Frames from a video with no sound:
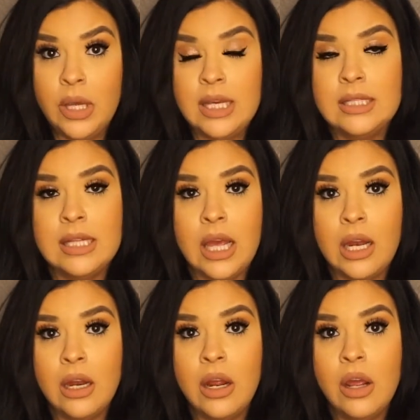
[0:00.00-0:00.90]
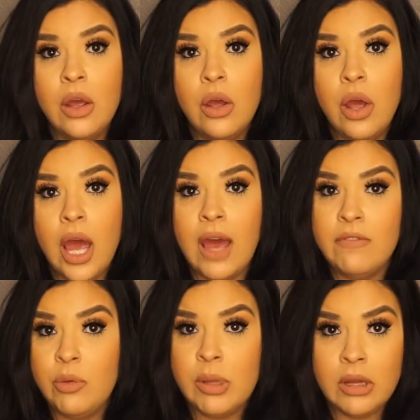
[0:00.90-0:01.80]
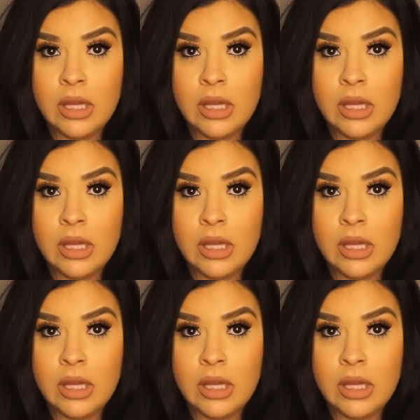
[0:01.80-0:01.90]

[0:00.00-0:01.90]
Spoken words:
He said, have you been